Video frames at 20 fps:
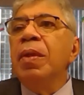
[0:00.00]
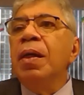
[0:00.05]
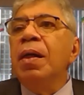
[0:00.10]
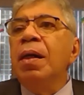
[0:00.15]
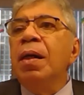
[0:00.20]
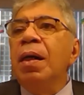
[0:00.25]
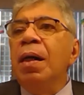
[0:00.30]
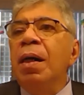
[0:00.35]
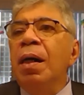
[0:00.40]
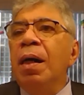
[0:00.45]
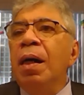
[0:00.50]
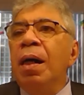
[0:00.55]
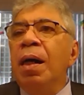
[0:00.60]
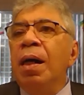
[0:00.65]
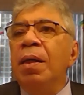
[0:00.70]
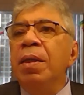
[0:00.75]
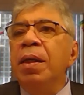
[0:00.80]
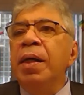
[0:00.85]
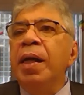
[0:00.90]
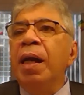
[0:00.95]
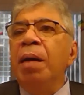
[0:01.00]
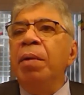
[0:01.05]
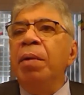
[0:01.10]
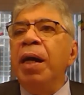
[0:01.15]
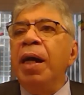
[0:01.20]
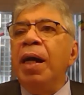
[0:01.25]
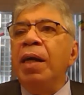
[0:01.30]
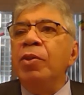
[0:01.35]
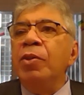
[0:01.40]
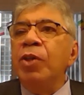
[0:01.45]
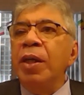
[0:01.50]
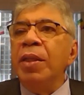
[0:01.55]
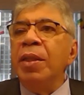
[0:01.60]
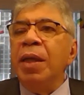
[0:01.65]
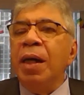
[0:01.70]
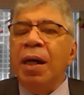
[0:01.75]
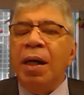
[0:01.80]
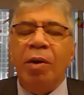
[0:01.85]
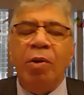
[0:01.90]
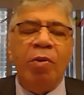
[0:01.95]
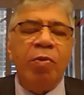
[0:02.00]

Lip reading: The economic agenda,